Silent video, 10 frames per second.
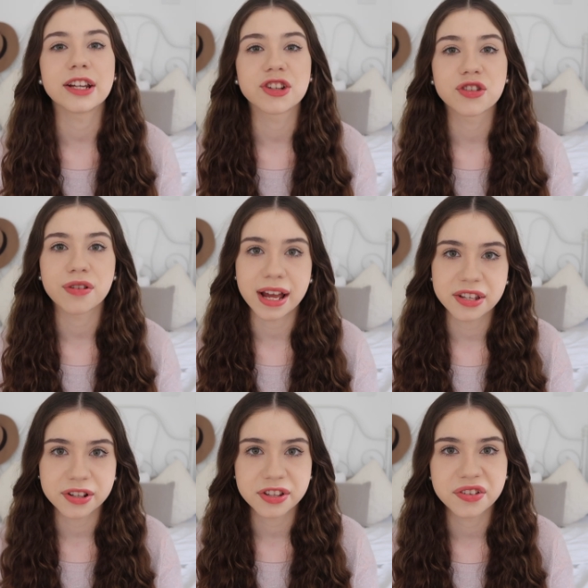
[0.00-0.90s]
they should try
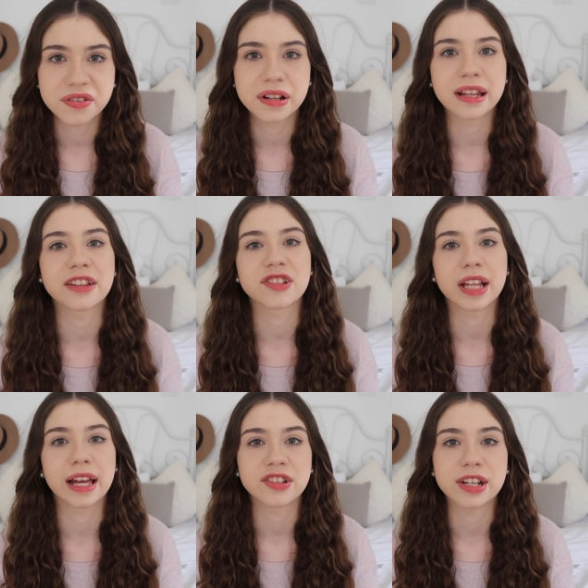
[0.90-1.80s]
to construe the
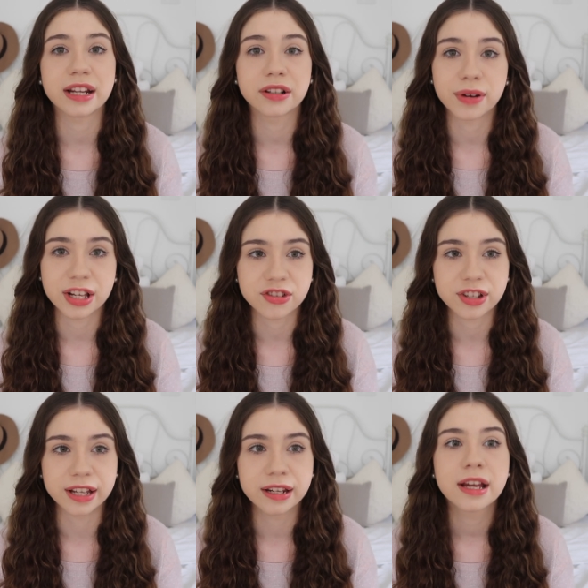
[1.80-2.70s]
legislation in
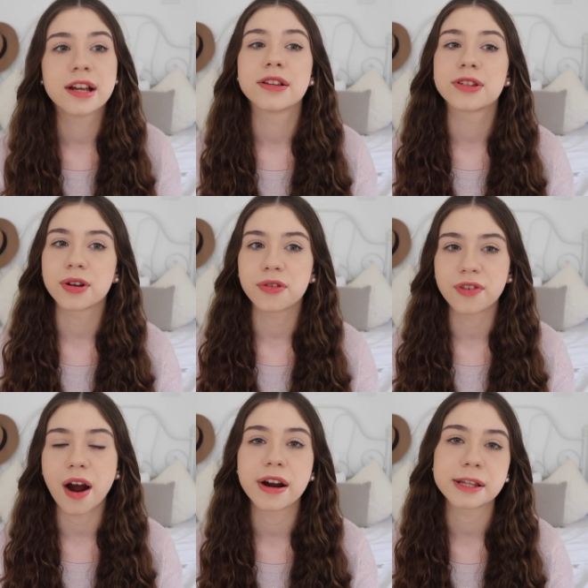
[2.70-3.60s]
question so
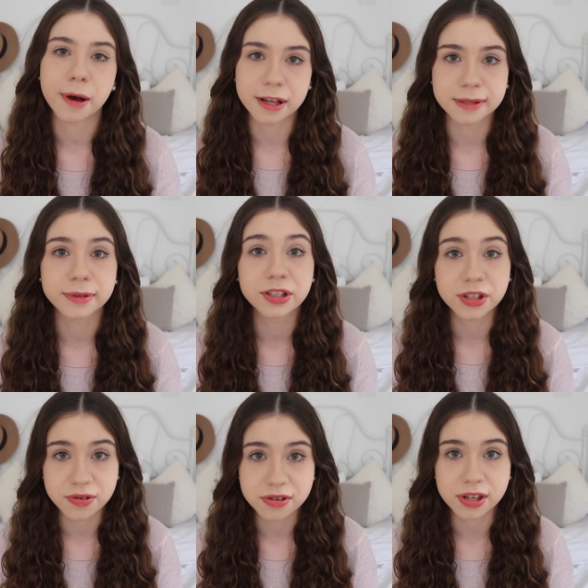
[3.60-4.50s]
far as possible
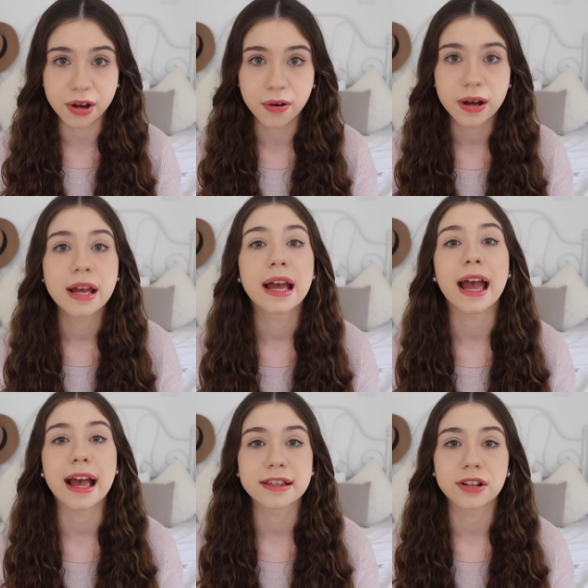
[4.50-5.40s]
to do so
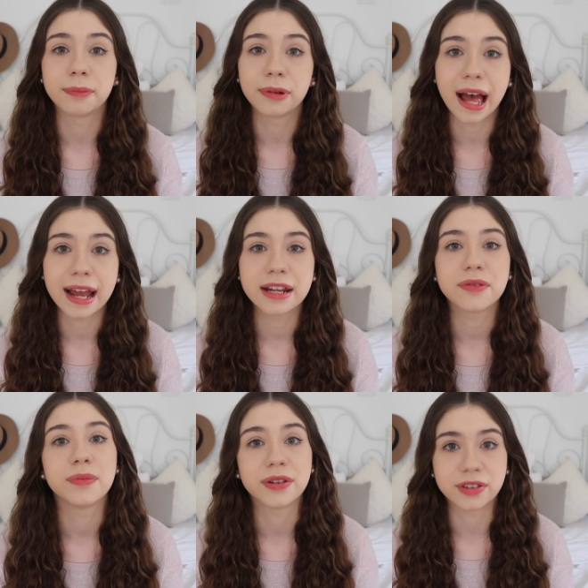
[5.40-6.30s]
as
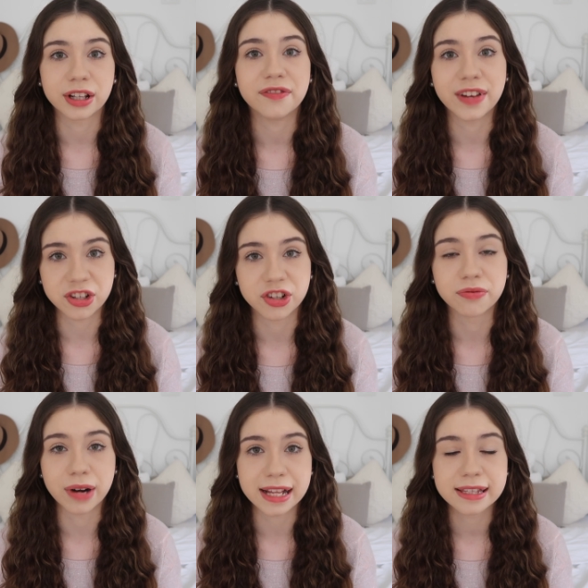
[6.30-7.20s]
compliant with the
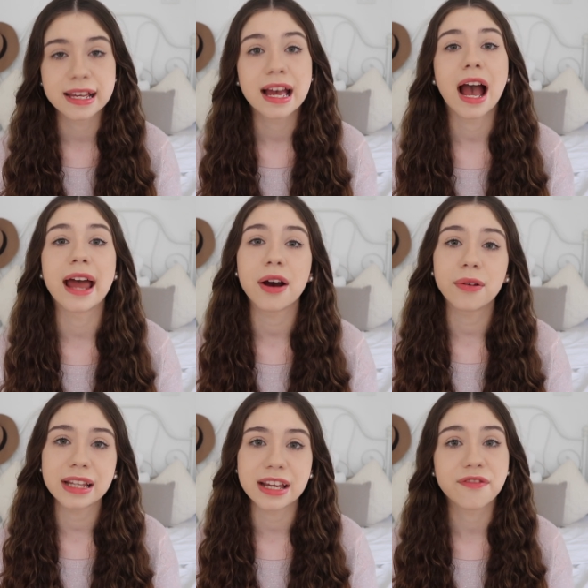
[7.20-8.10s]
convention rights. and
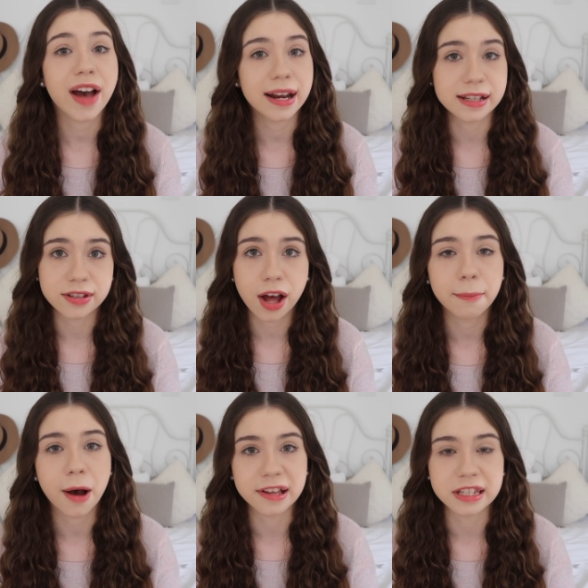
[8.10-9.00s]
only if that is
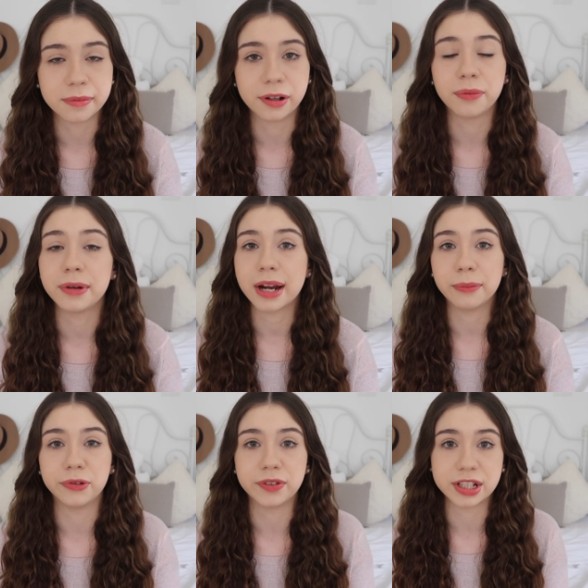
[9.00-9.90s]
not possible we
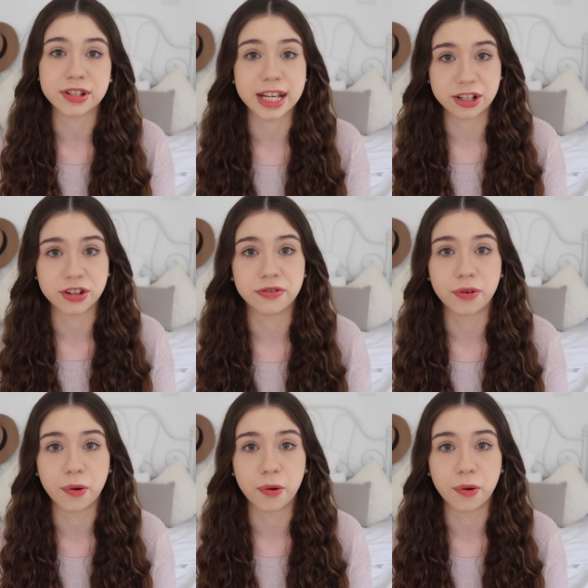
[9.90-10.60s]
are moving to section